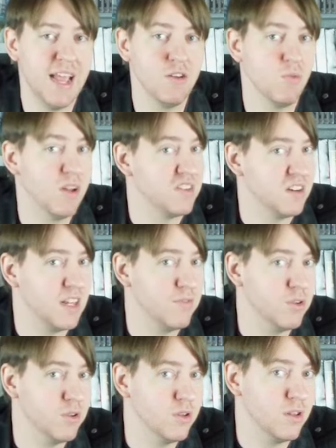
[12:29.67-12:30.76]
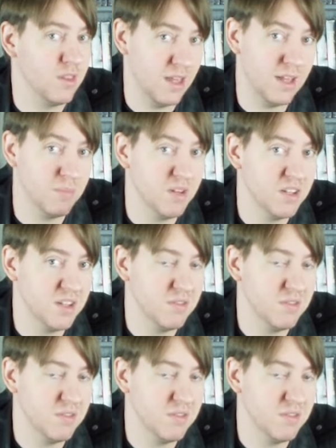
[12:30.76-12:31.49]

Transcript: and Resident Evil-themed